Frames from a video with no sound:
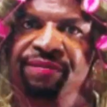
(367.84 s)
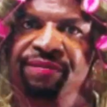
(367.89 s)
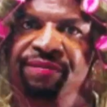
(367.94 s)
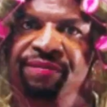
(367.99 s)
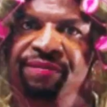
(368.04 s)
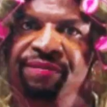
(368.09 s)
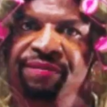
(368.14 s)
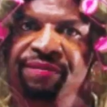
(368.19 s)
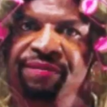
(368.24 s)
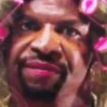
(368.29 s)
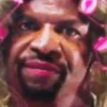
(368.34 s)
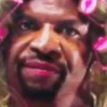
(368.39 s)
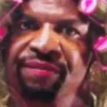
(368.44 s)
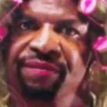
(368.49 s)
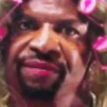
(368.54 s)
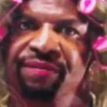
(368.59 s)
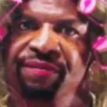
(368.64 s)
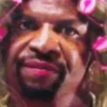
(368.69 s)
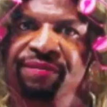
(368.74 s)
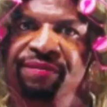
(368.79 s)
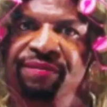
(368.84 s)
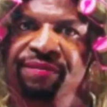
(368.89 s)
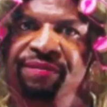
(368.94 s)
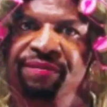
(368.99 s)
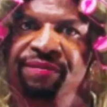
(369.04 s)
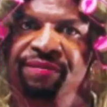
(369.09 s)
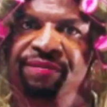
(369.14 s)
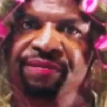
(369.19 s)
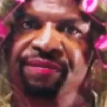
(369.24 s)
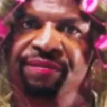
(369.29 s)

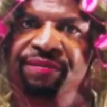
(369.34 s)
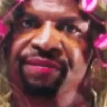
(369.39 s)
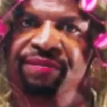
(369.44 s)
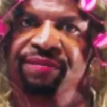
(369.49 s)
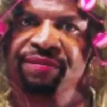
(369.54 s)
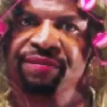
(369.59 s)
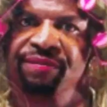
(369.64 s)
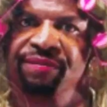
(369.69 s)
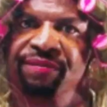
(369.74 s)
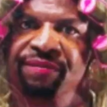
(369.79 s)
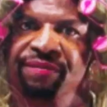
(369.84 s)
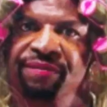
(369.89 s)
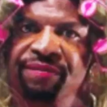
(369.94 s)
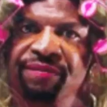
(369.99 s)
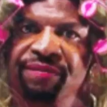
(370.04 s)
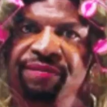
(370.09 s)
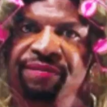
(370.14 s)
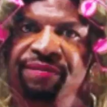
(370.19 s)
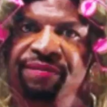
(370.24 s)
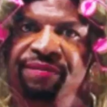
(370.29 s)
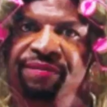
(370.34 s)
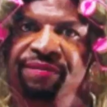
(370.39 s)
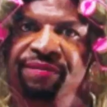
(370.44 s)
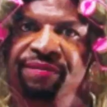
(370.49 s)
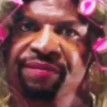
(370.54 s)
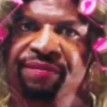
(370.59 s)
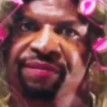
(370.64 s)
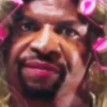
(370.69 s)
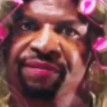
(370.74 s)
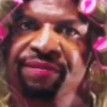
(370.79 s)

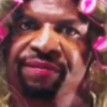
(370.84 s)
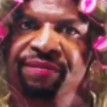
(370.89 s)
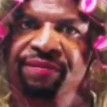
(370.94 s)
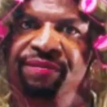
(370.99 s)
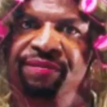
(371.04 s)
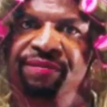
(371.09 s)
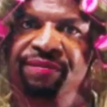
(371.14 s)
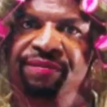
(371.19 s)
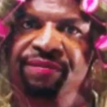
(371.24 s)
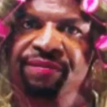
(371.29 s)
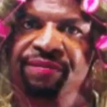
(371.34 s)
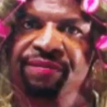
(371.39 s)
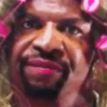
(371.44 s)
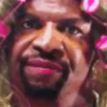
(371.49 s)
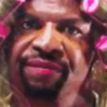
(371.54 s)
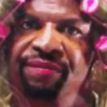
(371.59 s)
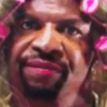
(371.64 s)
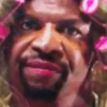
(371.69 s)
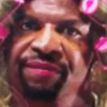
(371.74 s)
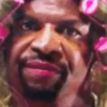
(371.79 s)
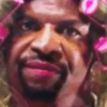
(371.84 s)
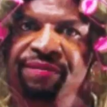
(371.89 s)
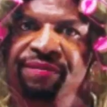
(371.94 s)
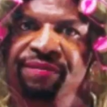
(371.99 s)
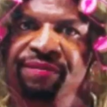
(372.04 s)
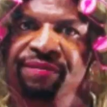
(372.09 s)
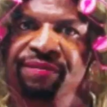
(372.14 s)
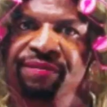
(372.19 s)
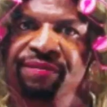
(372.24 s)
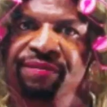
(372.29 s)

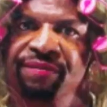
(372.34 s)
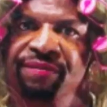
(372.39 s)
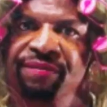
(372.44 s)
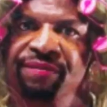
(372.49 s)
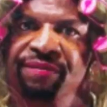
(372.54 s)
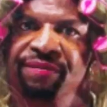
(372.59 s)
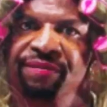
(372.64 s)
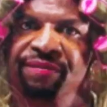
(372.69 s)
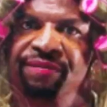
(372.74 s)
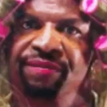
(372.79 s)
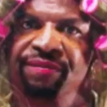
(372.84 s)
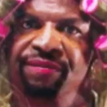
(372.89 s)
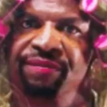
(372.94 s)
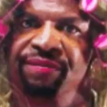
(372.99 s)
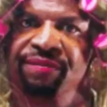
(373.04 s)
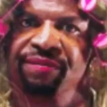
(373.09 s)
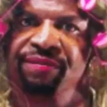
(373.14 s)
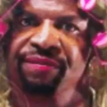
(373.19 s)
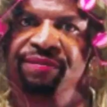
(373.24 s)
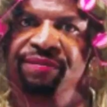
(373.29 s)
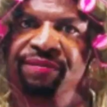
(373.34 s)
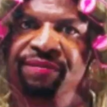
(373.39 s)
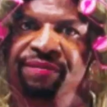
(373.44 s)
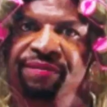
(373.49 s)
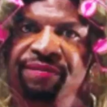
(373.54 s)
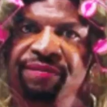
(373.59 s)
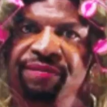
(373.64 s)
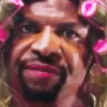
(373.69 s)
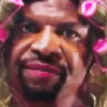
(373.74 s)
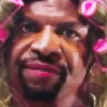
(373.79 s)

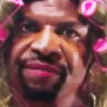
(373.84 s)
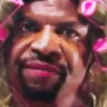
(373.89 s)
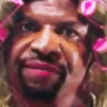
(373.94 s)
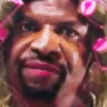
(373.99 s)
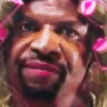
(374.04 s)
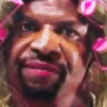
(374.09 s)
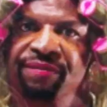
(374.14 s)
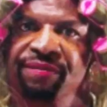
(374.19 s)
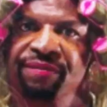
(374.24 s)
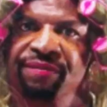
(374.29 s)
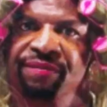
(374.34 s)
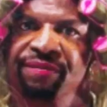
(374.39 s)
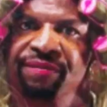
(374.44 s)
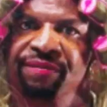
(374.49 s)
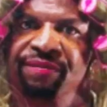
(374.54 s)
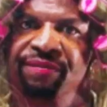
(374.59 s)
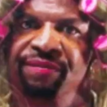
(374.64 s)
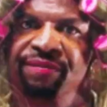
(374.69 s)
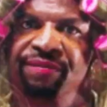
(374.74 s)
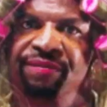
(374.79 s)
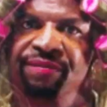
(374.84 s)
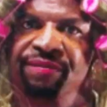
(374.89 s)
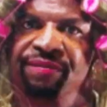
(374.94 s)
Nobody speaks.